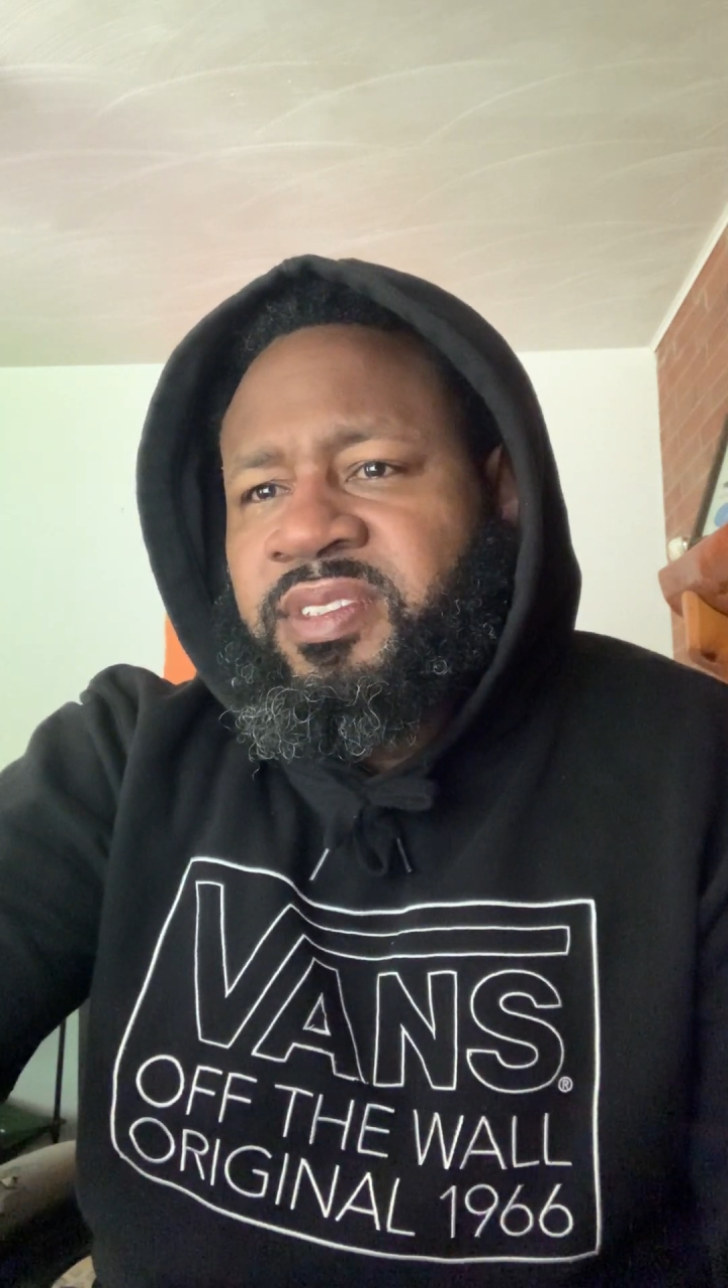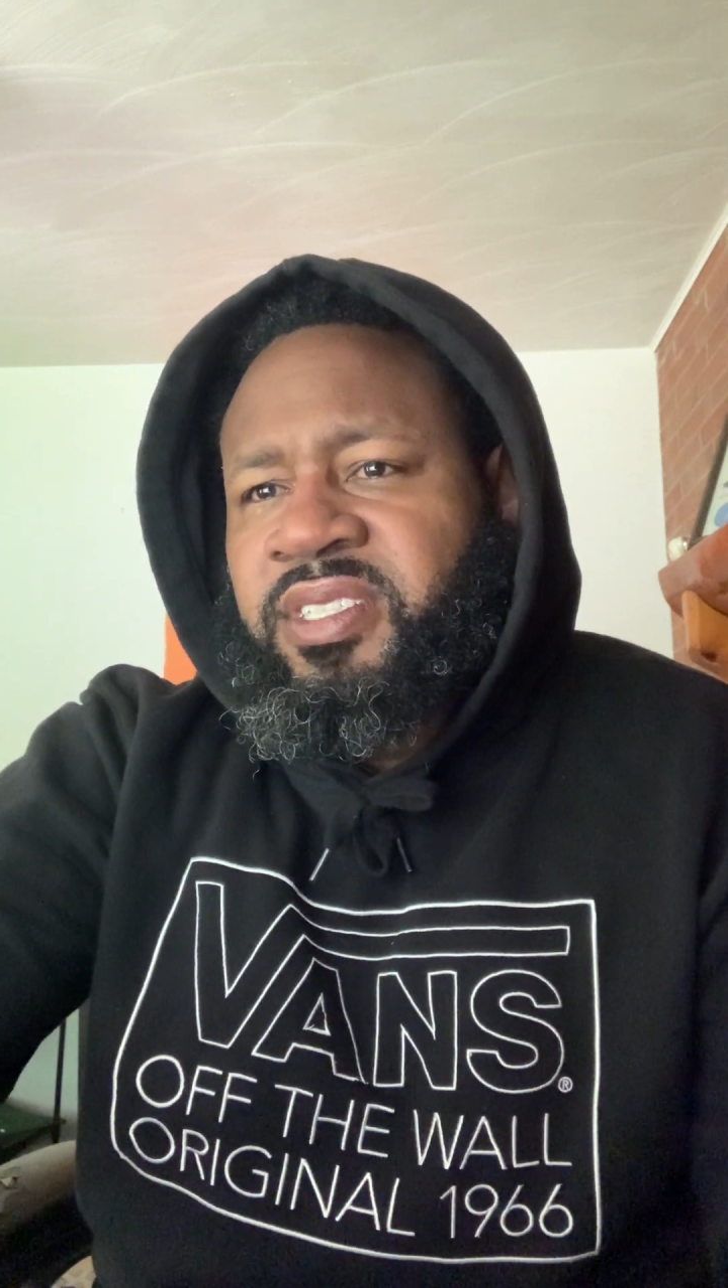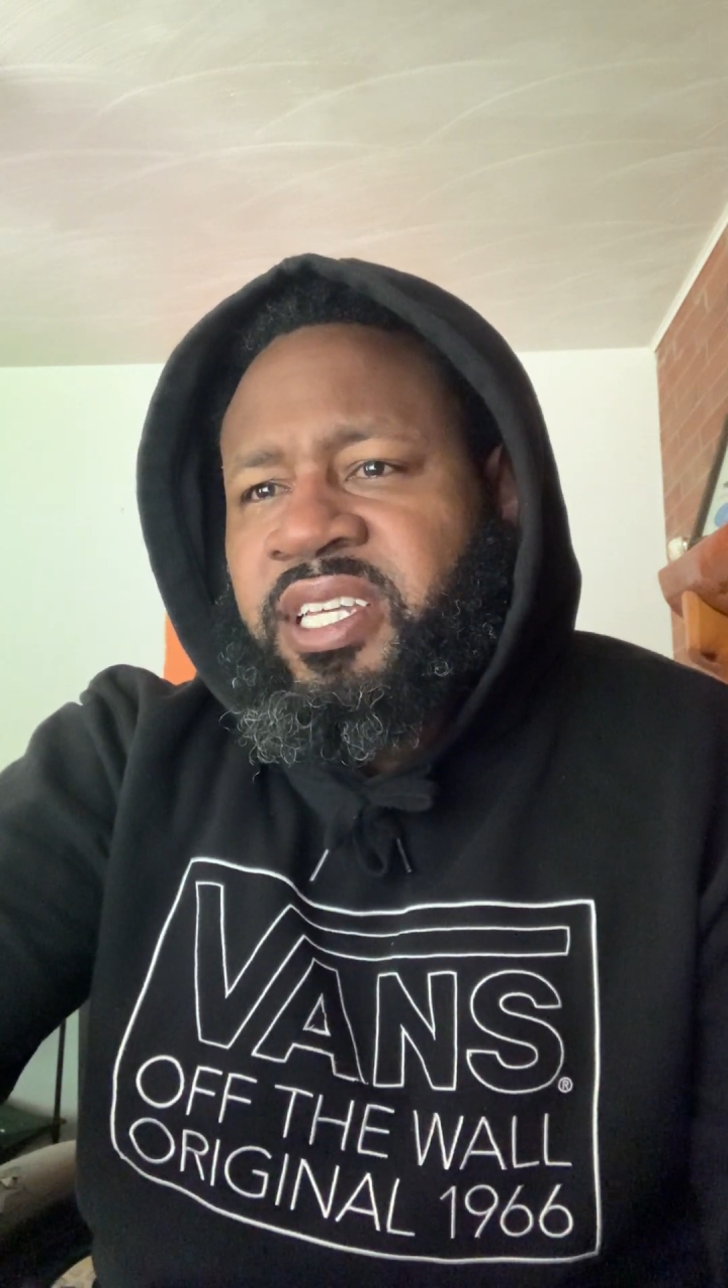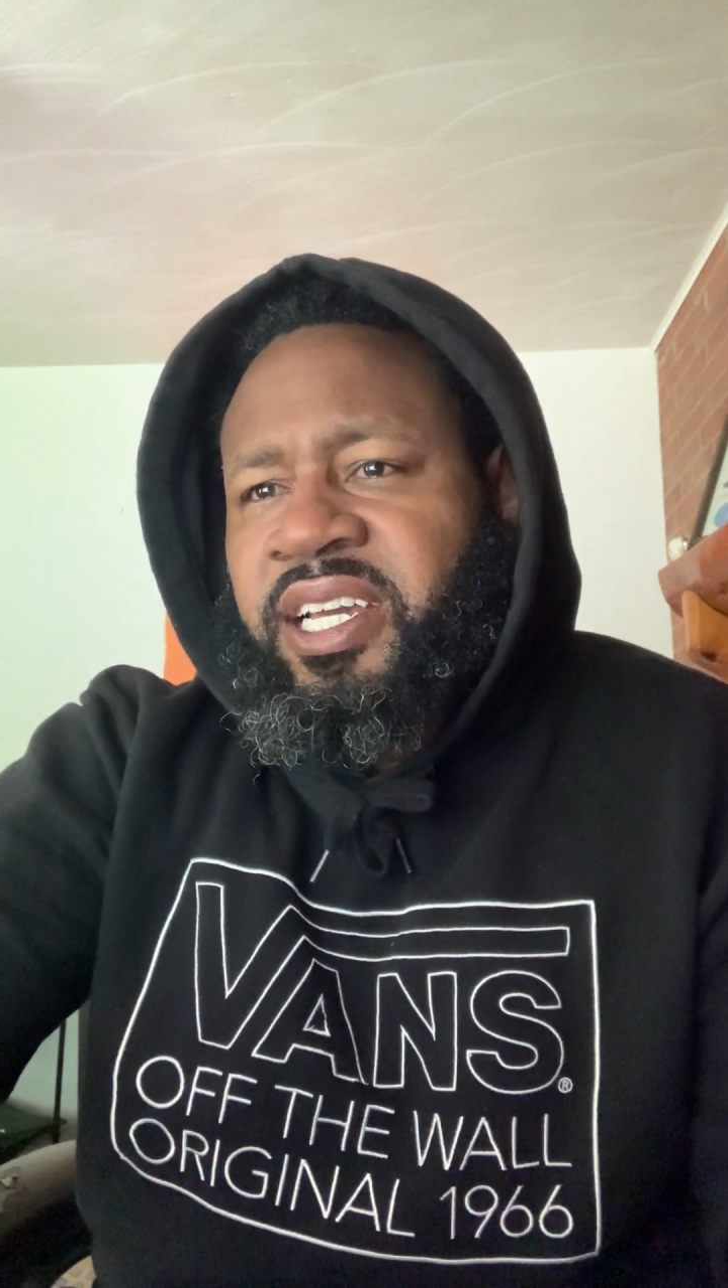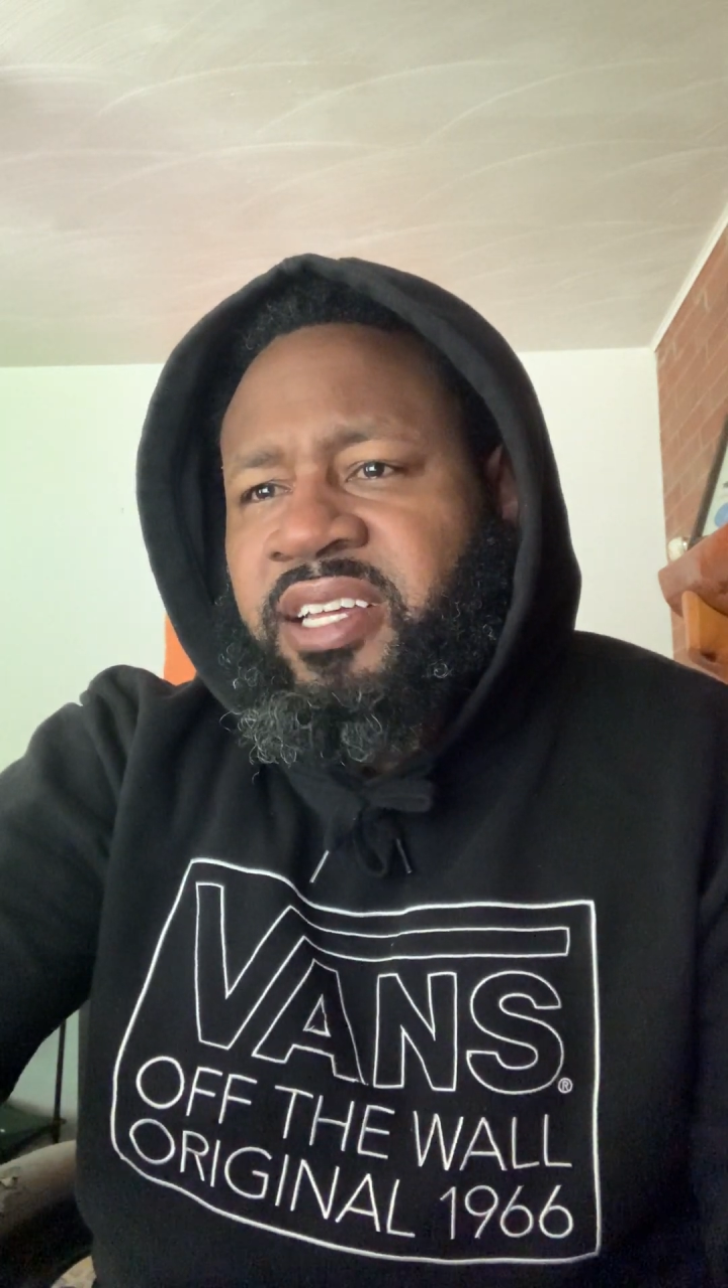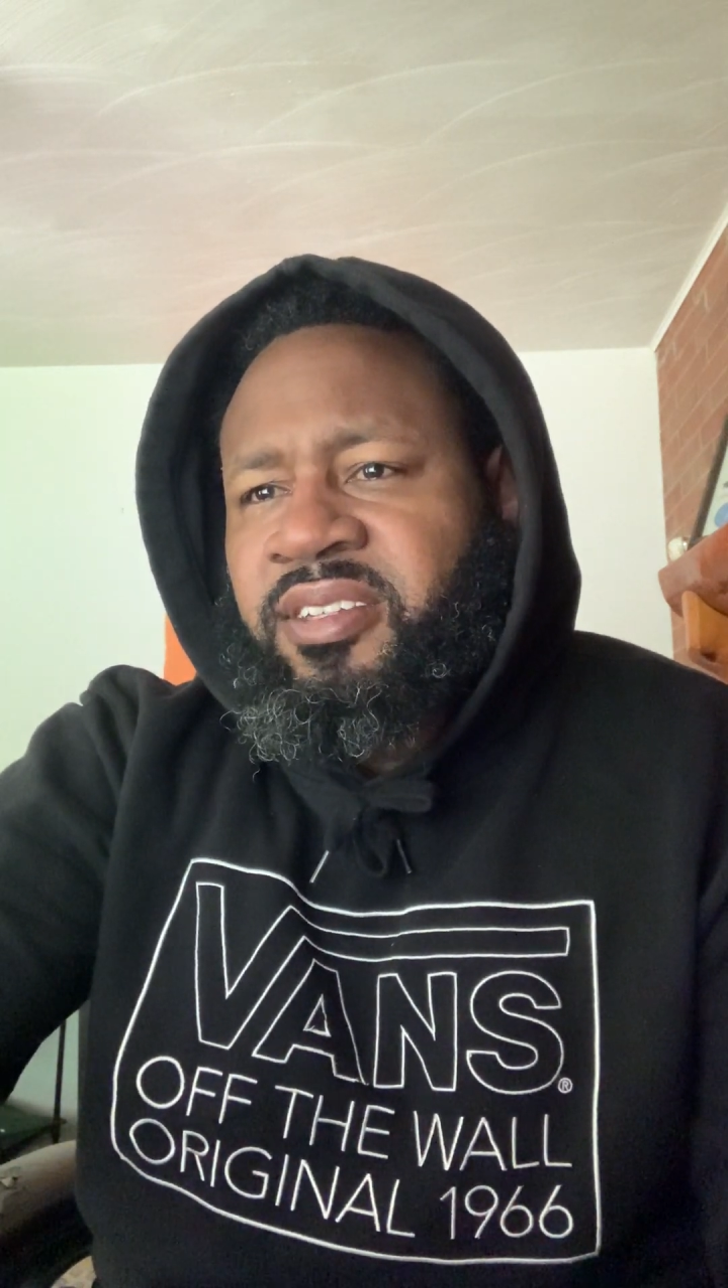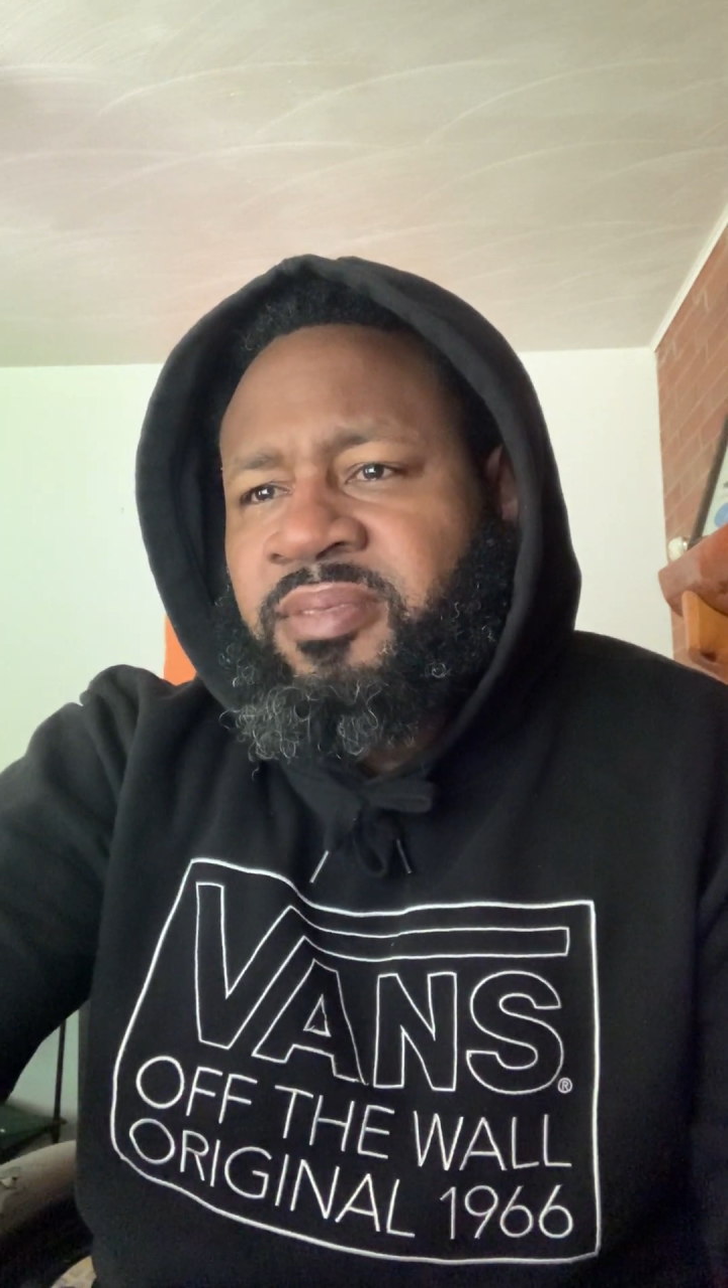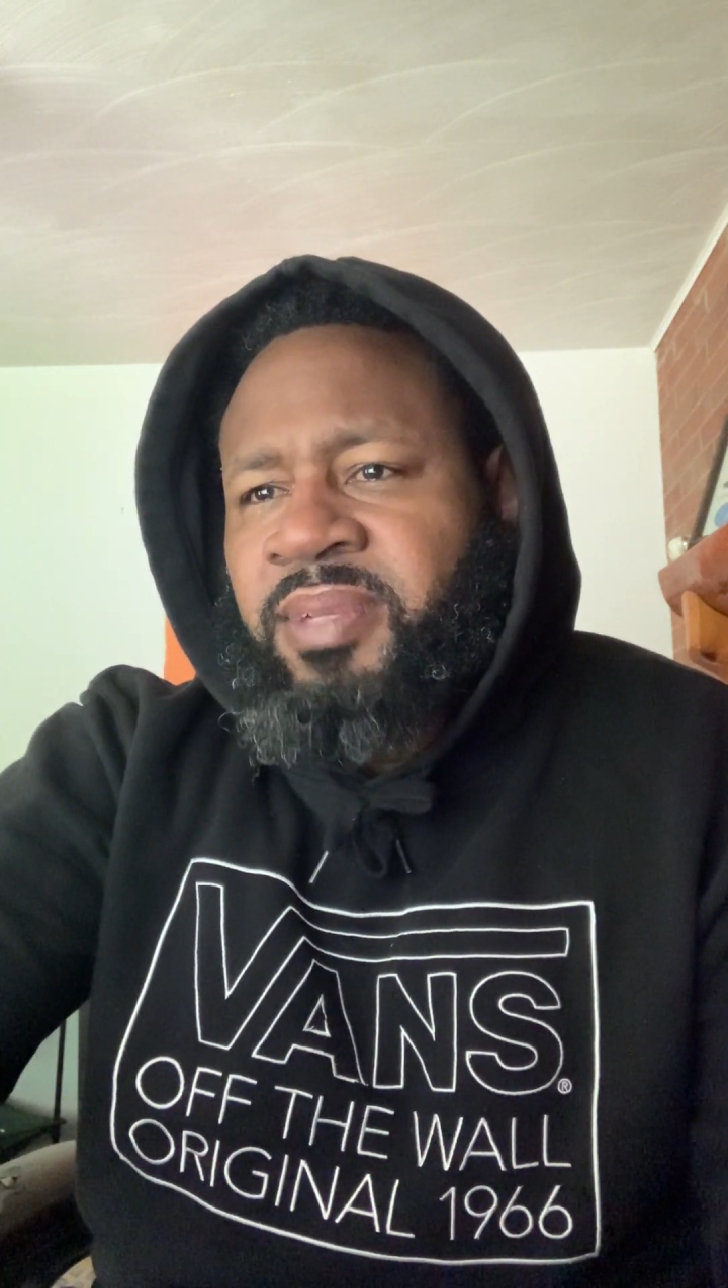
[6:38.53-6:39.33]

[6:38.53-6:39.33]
Gather,